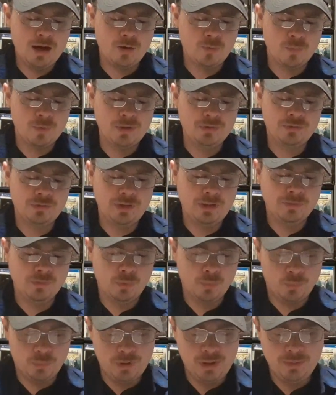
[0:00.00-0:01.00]
Resident
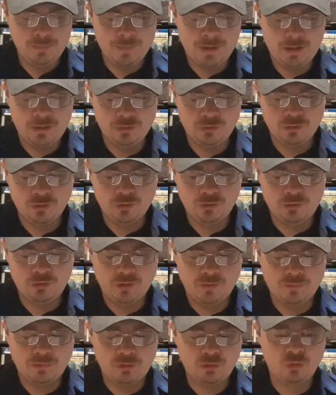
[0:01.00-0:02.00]
Evil Remake is on
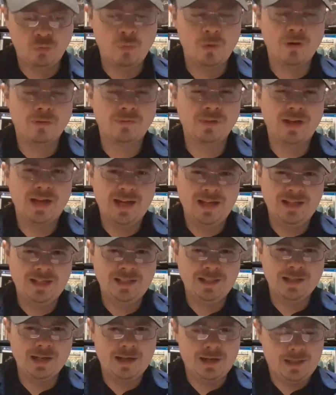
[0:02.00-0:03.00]
sale for
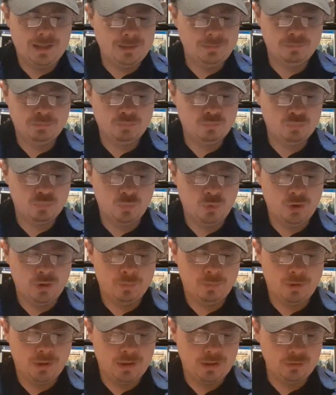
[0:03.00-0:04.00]
$12.89.
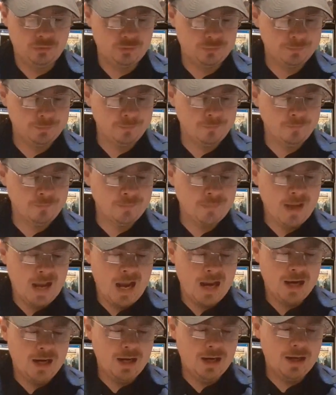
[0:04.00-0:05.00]
Weird price.
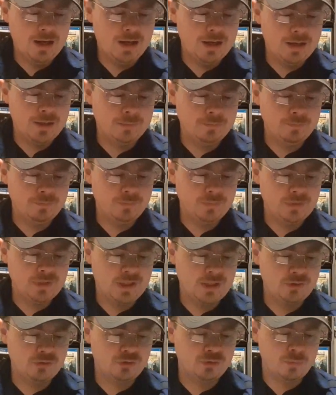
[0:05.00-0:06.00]

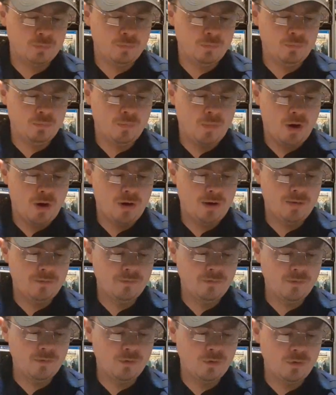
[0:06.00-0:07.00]
Next, not
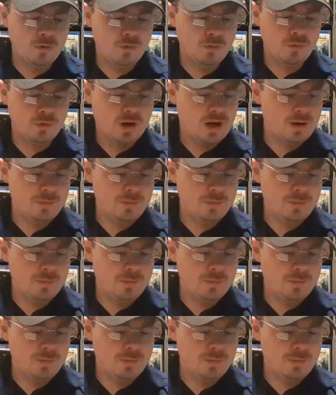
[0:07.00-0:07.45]
Marvel,